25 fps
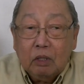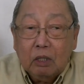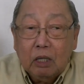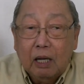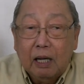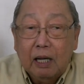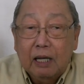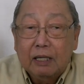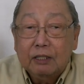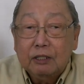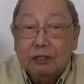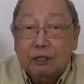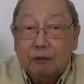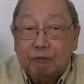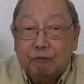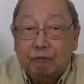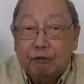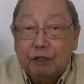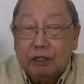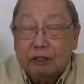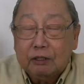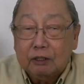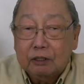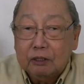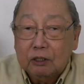and
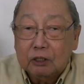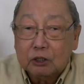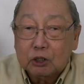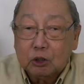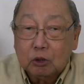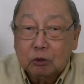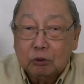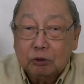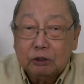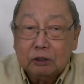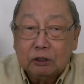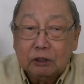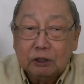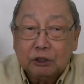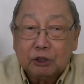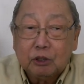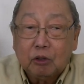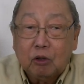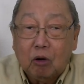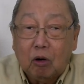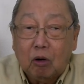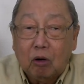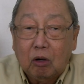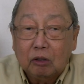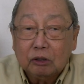defeat the socialist
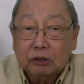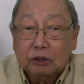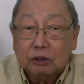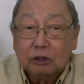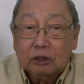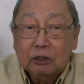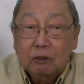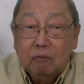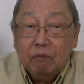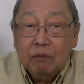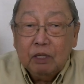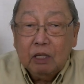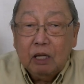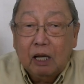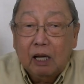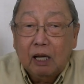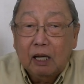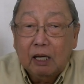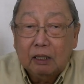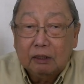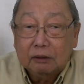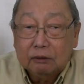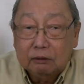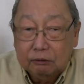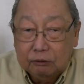cause
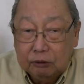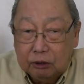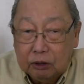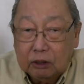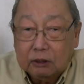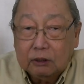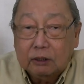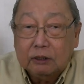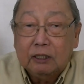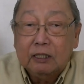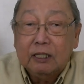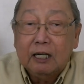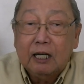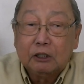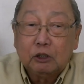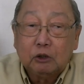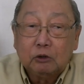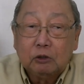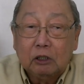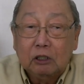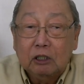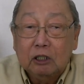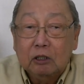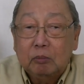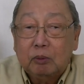and the
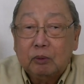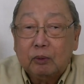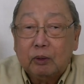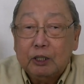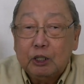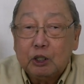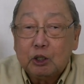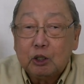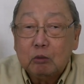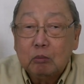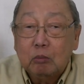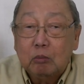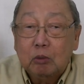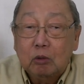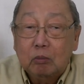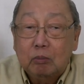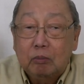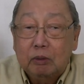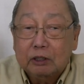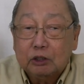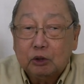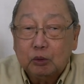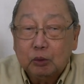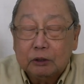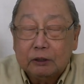national liberation
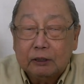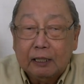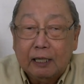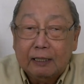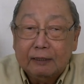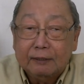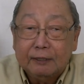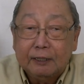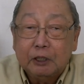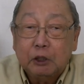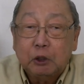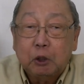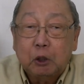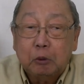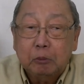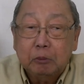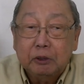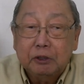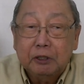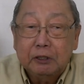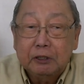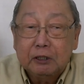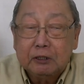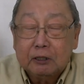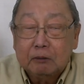movements with
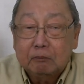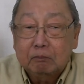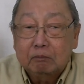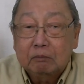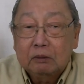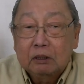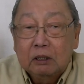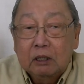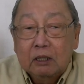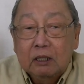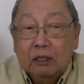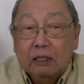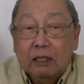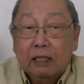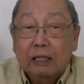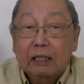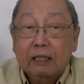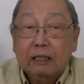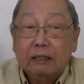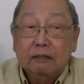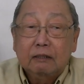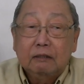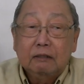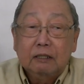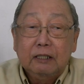anti-communism
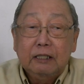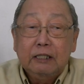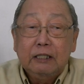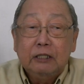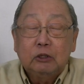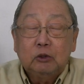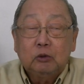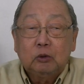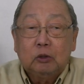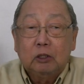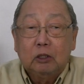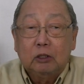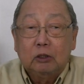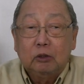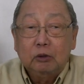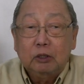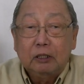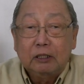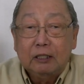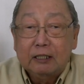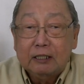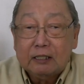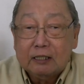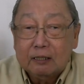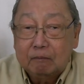and
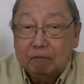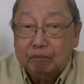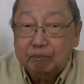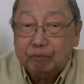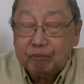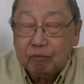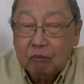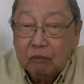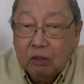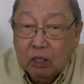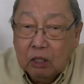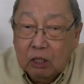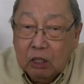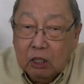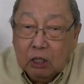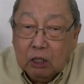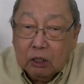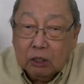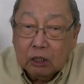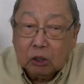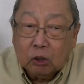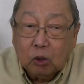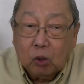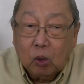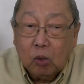neo-colonialism.
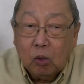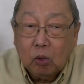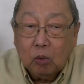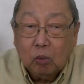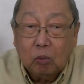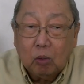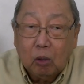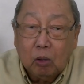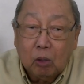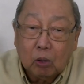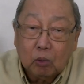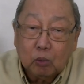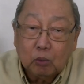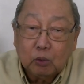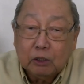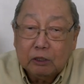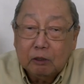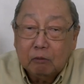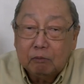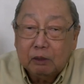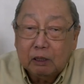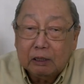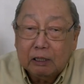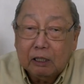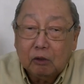The Cold War would
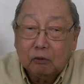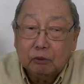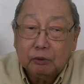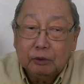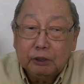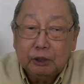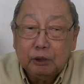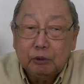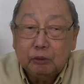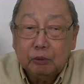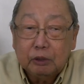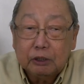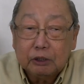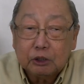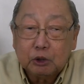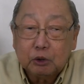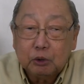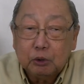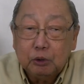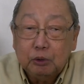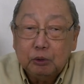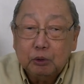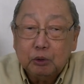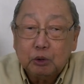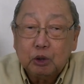have allowed the U.S.
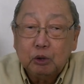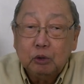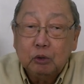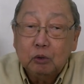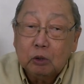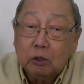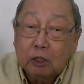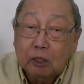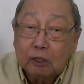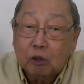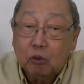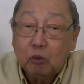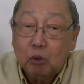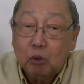to use nuclear